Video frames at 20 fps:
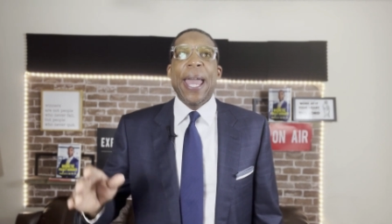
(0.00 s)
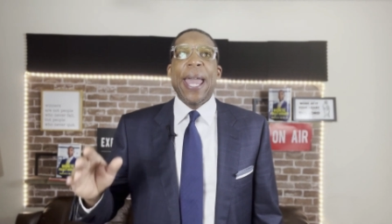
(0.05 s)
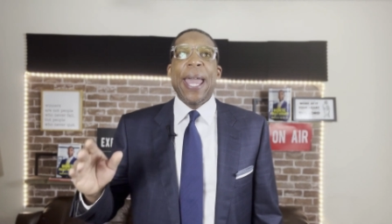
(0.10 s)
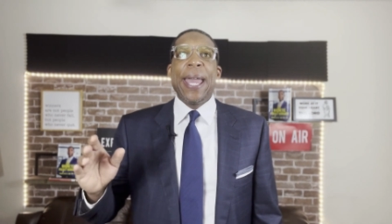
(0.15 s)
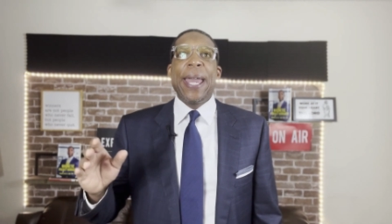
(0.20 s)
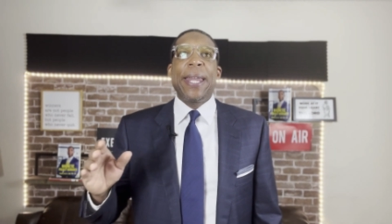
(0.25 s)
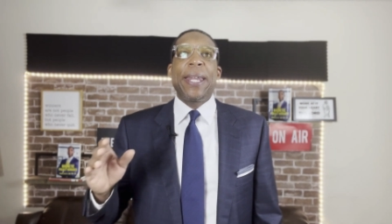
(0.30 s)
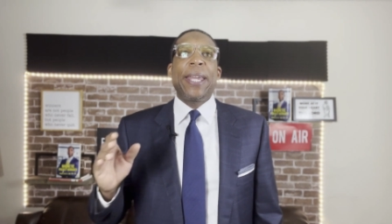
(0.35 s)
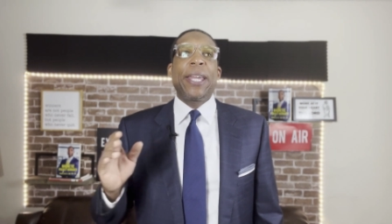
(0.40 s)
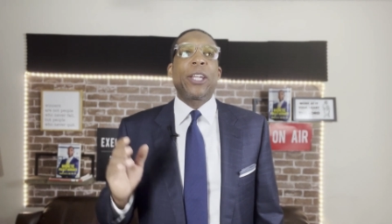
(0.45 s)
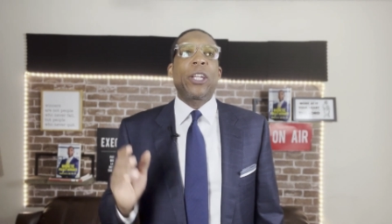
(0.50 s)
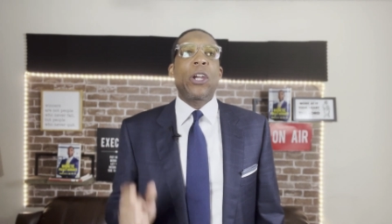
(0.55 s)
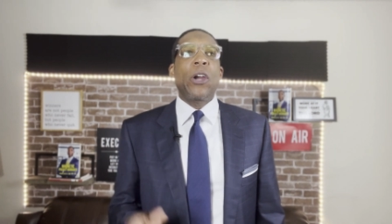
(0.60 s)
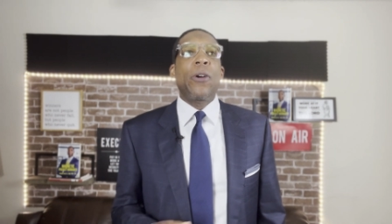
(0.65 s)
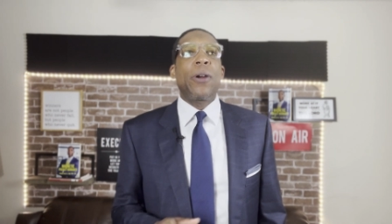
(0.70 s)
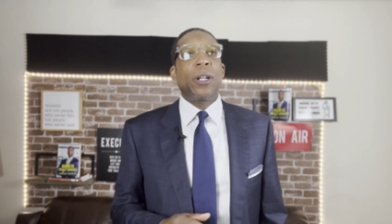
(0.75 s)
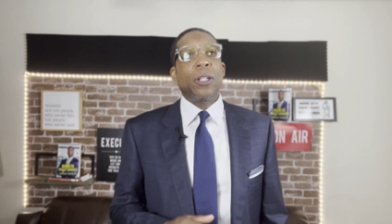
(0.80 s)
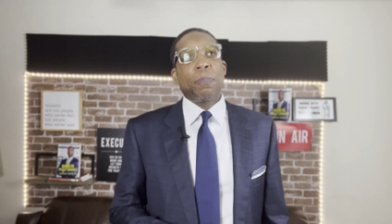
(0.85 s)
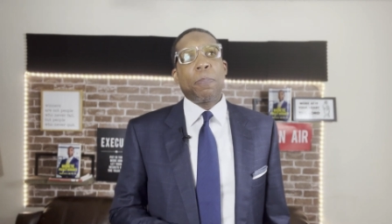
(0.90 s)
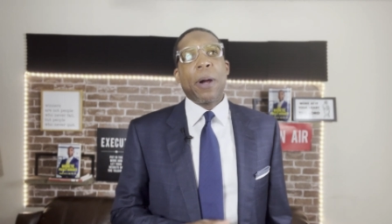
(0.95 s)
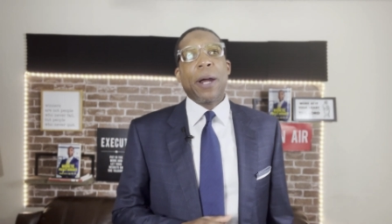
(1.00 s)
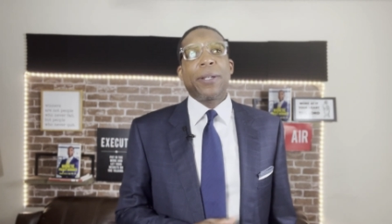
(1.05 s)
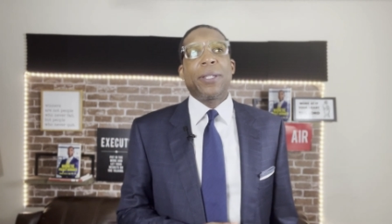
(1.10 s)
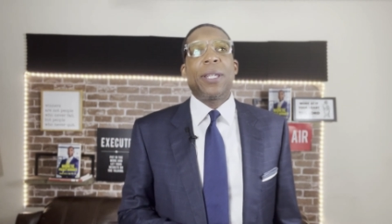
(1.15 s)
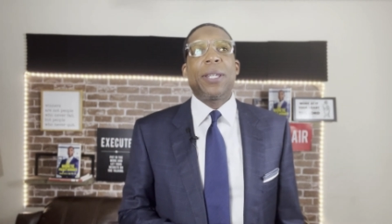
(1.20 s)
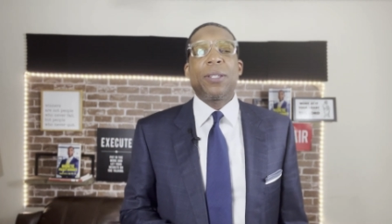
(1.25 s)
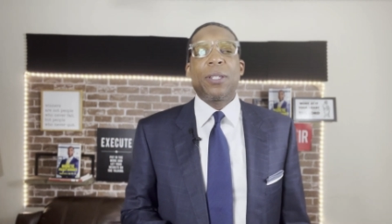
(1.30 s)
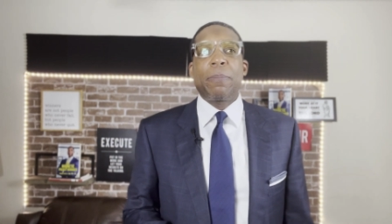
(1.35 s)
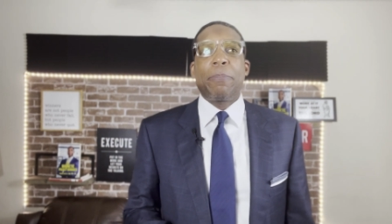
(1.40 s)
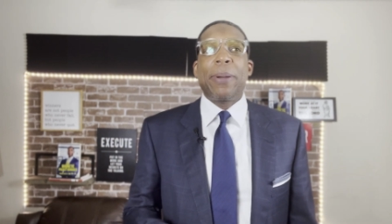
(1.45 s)
and encourage
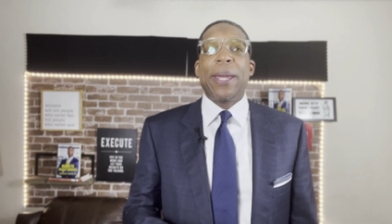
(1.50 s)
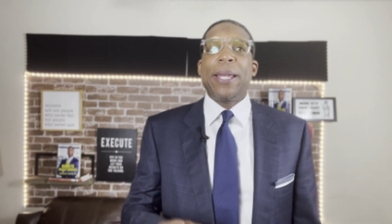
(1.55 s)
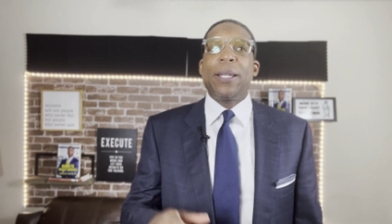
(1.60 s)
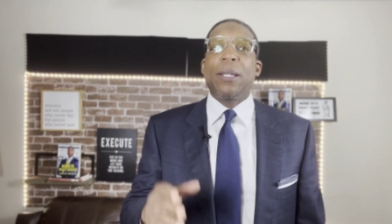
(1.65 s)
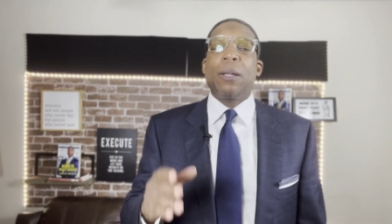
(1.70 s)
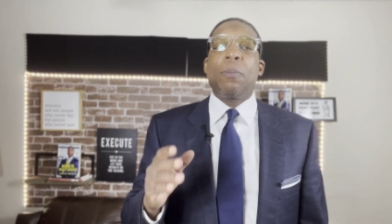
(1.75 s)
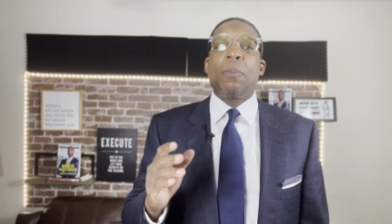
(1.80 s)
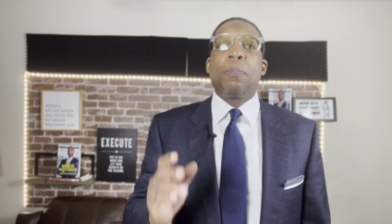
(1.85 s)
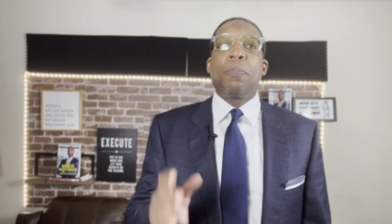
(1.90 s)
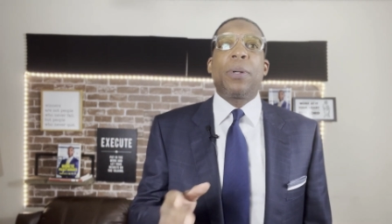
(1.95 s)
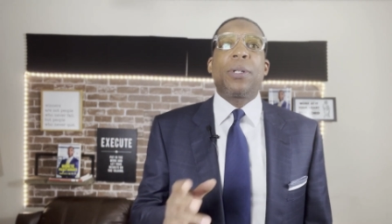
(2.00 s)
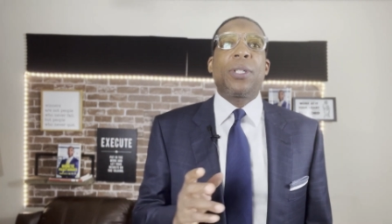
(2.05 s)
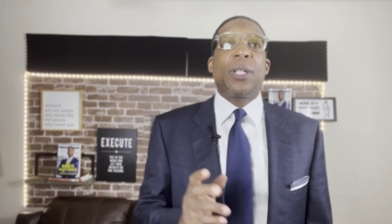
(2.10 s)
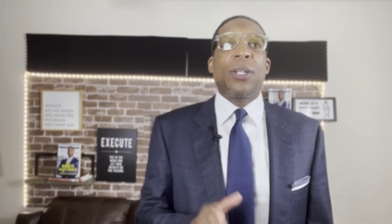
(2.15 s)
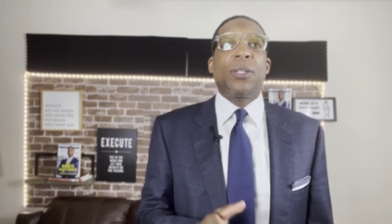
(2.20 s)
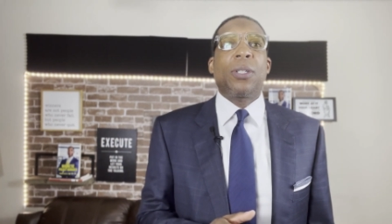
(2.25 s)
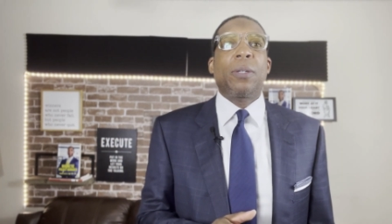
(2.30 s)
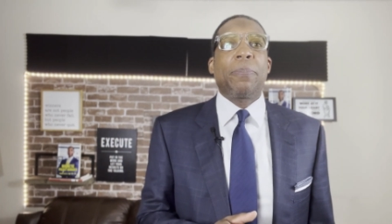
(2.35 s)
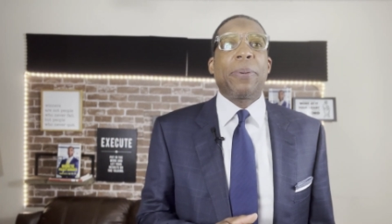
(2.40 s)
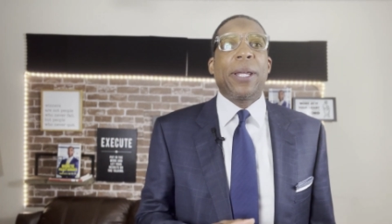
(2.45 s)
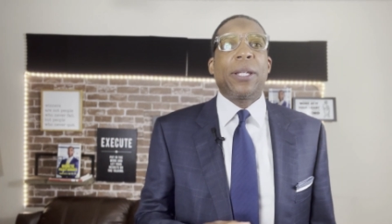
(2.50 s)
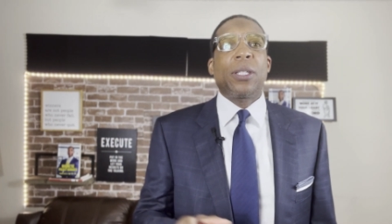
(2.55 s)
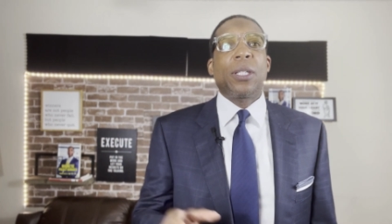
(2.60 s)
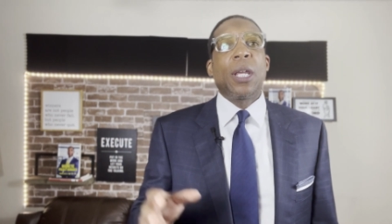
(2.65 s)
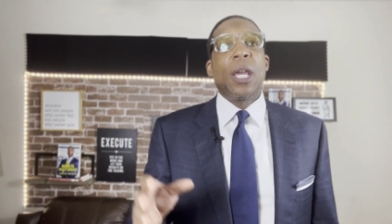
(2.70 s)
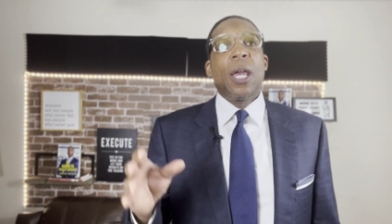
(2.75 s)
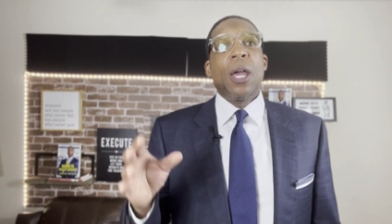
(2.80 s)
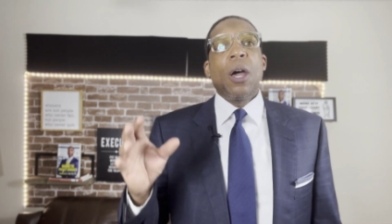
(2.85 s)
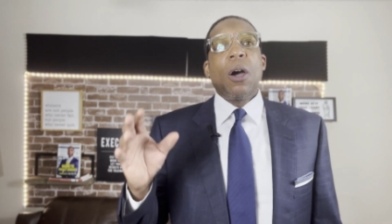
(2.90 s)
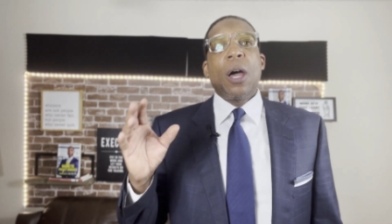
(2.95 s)
participate, participants
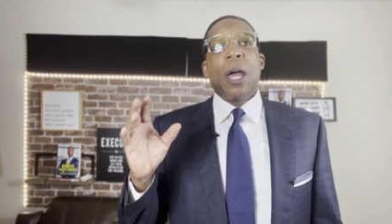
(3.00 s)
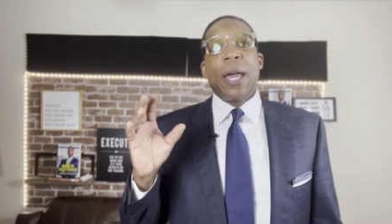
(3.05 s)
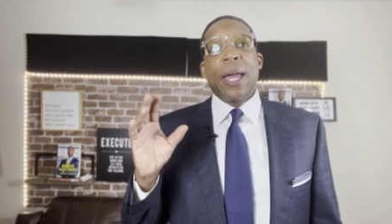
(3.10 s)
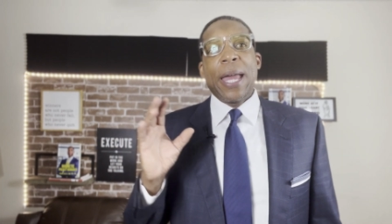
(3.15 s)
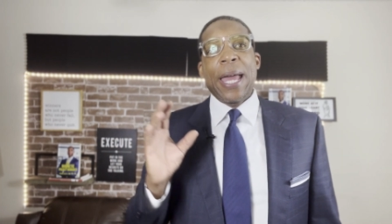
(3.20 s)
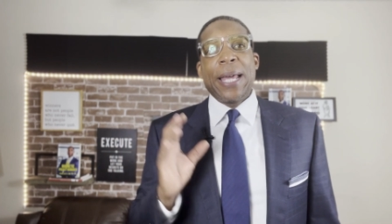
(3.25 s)
uh,